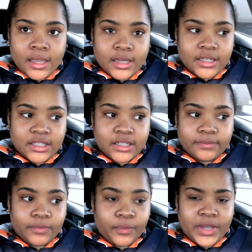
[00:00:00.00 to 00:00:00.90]

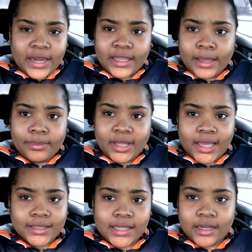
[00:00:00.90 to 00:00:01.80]
um, we gotta get
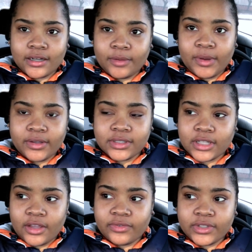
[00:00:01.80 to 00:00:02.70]
blacks out of the post
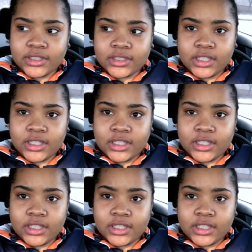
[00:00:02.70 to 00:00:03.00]
office.